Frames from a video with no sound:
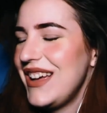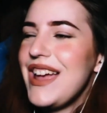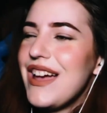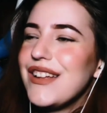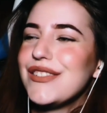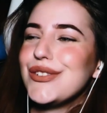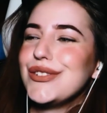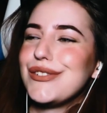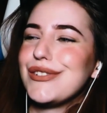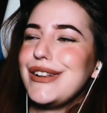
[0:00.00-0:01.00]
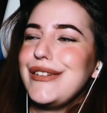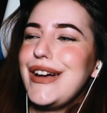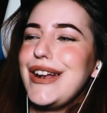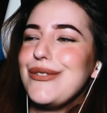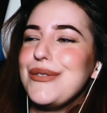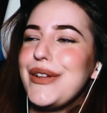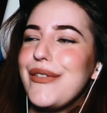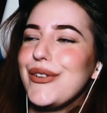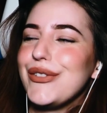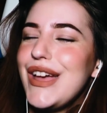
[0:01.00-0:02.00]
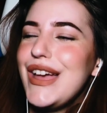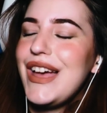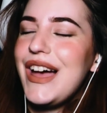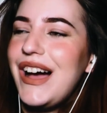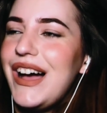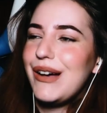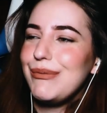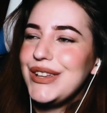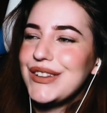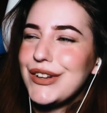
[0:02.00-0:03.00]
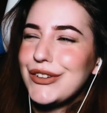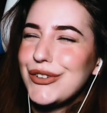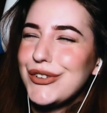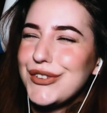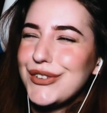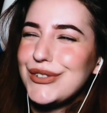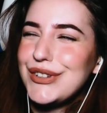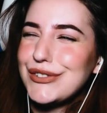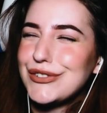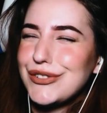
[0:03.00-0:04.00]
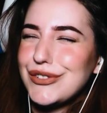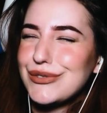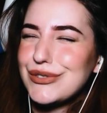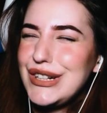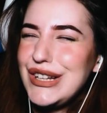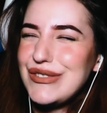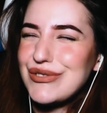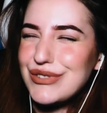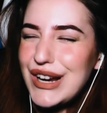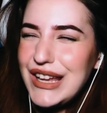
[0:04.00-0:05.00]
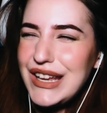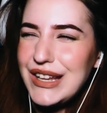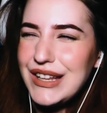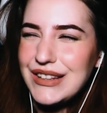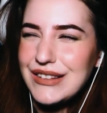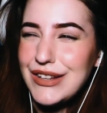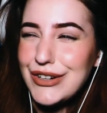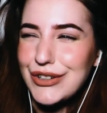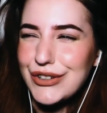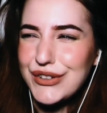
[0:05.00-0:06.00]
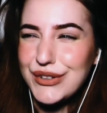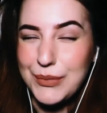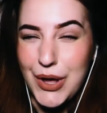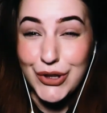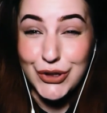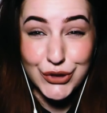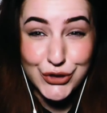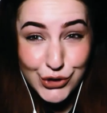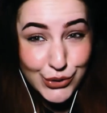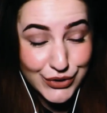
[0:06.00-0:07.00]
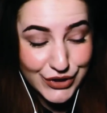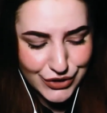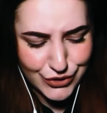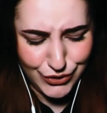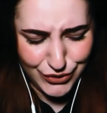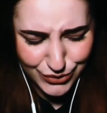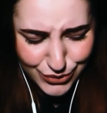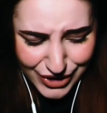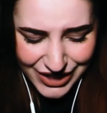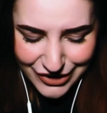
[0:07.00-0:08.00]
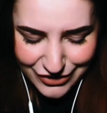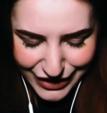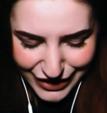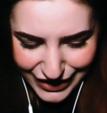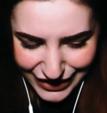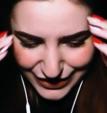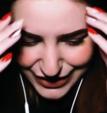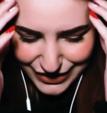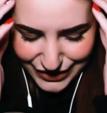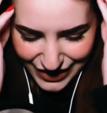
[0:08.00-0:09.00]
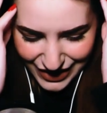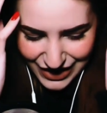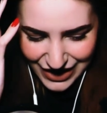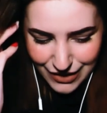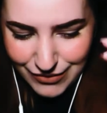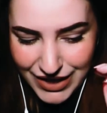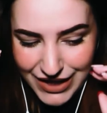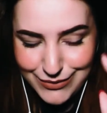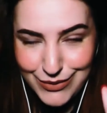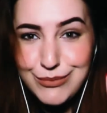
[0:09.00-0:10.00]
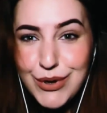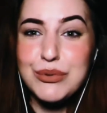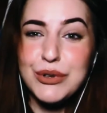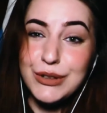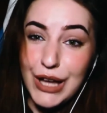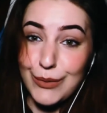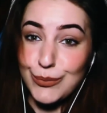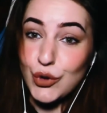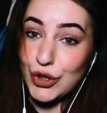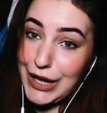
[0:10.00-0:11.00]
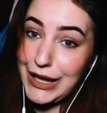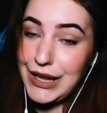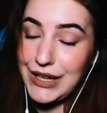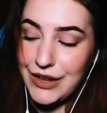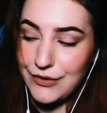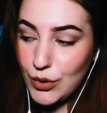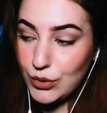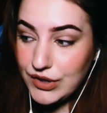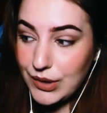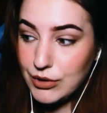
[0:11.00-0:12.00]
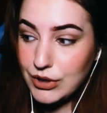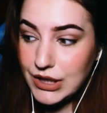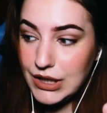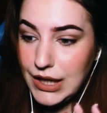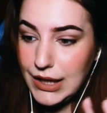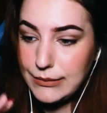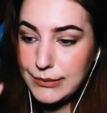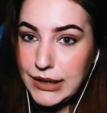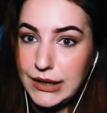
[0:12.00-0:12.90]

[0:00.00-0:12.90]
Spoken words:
Yeah, Death Note is really fighting with Death Note. Because Dr. Stone is also really great, and there are some other shows that are also really great. And I'm like, but yeah, more likely Death Note is absolutely like